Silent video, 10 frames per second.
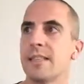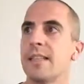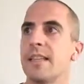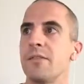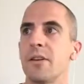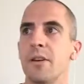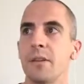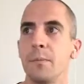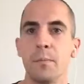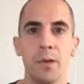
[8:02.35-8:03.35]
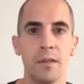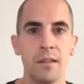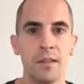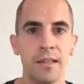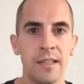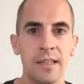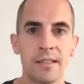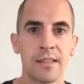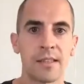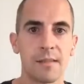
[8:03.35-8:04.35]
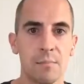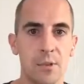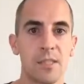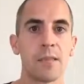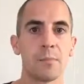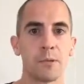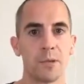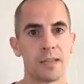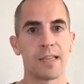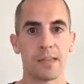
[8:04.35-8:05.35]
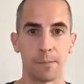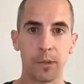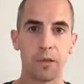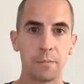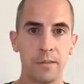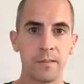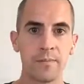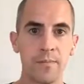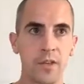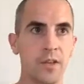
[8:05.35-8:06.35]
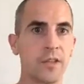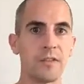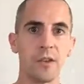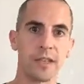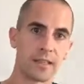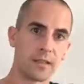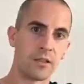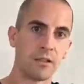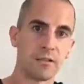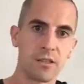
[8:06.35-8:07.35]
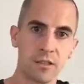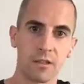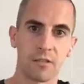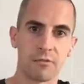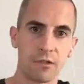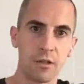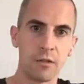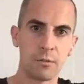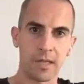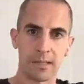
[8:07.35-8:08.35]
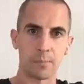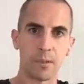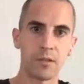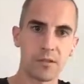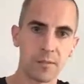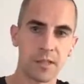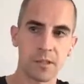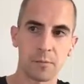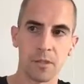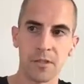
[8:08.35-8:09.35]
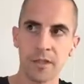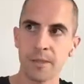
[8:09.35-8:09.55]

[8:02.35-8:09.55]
And then you've got the pull. So the most simple one is like a pull-up, or you've got like a horizontal row where you pull something towards you.